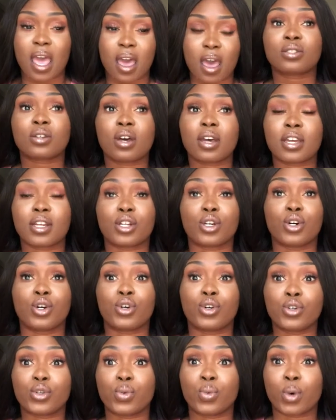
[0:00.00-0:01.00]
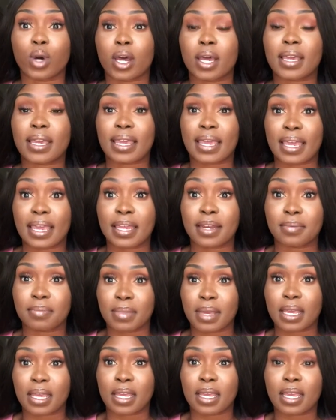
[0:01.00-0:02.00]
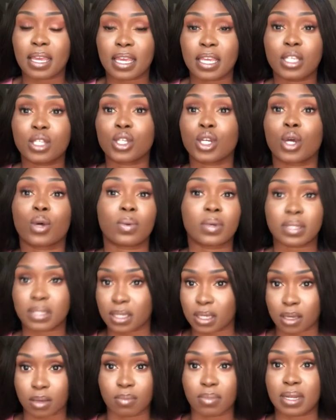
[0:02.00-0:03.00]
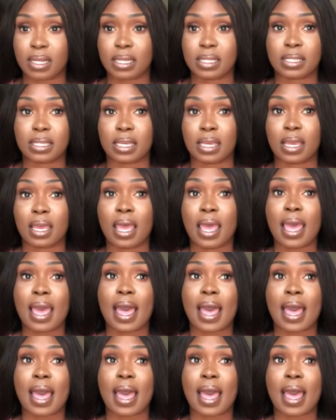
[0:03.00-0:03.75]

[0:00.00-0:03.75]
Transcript: Started a good work in me, he's going to complete it.